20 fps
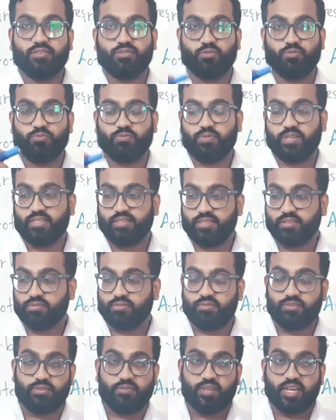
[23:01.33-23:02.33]
So
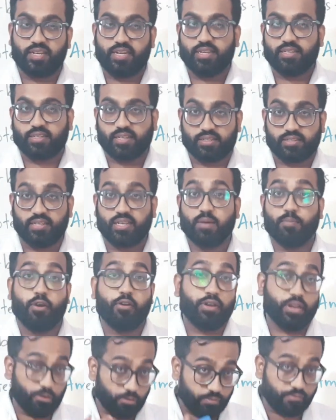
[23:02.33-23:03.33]
we are discussing about
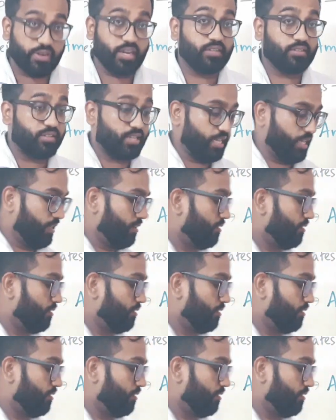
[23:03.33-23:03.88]
nutrients here,